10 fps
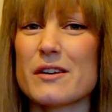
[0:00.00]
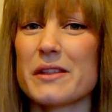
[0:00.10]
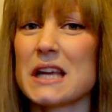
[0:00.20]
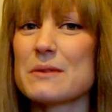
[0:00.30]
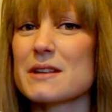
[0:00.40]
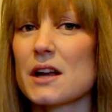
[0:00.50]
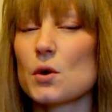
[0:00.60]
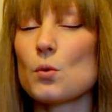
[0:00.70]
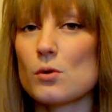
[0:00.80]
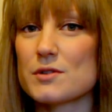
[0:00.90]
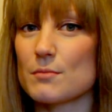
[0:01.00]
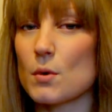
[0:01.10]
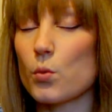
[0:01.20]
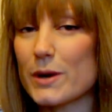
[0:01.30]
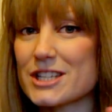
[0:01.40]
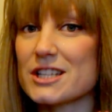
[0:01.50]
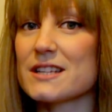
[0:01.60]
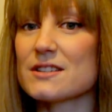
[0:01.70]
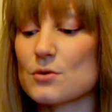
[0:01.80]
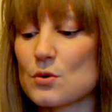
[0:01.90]
I think it was like an autumn wish
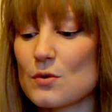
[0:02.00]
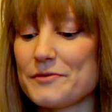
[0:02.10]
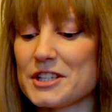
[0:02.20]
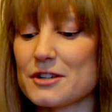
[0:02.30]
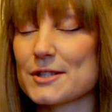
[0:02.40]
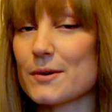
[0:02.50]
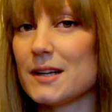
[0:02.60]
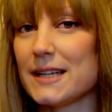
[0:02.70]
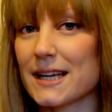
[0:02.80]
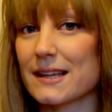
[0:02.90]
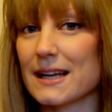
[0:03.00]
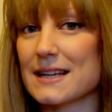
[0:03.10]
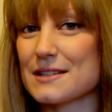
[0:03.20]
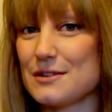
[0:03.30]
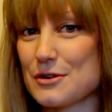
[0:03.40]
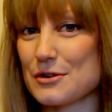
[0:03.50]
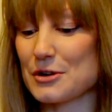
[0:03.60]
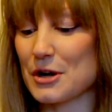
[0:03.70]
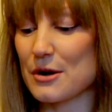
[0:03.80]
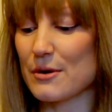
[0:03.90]
list haul video, so I'll link that so you can
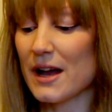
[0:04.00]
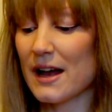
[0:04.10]
go